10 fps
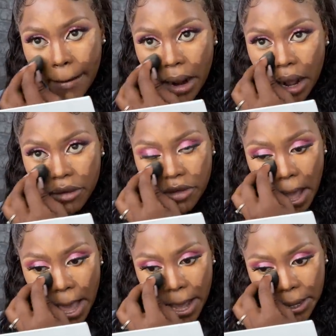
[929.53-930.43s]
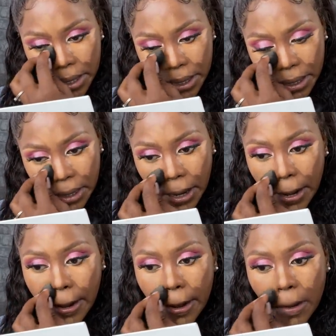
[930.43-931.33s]
I've had
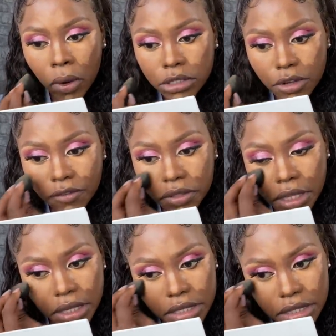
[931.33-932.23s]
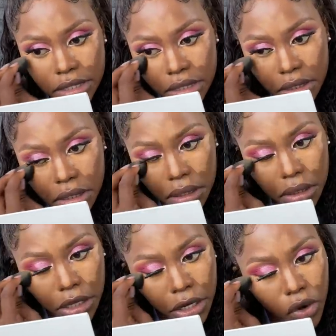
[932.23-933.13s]
lots of things
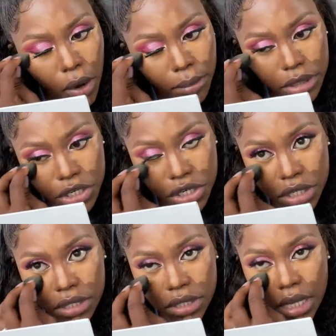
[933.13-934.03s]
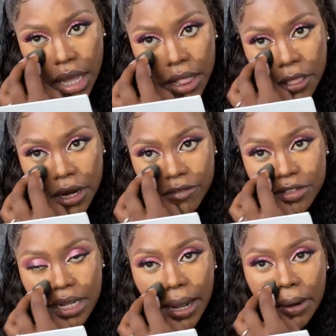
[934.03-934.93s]
and competitions that I've
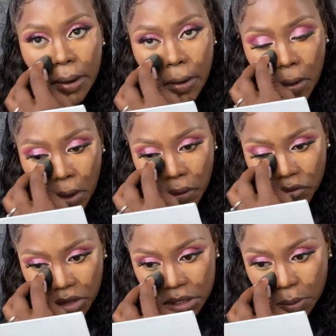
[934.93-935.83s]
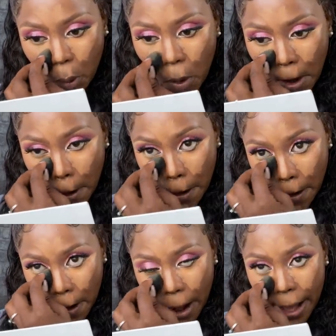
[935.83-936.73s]
done on Facebook.
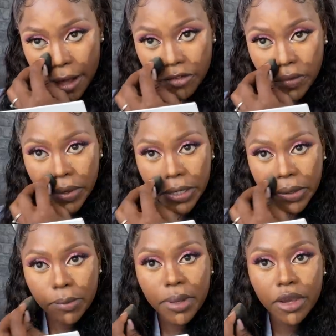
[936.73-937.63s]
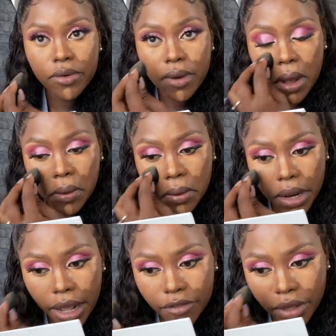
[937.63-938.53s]
I have a radio background.
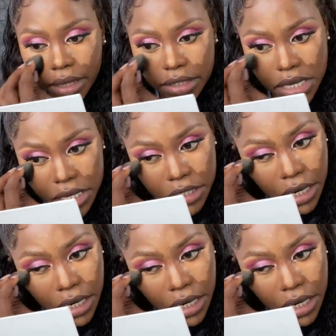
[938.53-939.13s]
I've entered